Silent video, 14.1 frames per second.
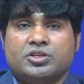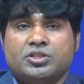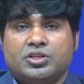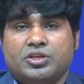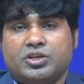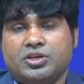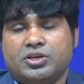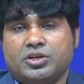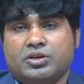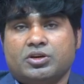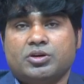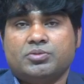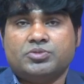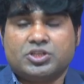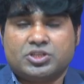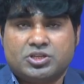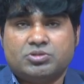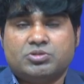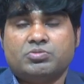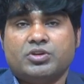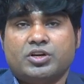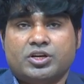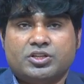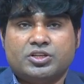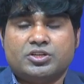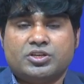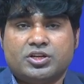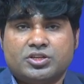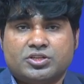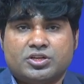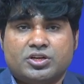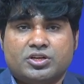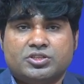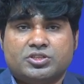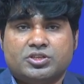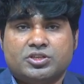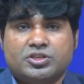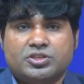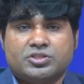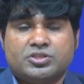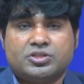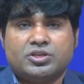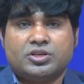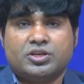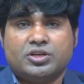the objectives behind the test statistics,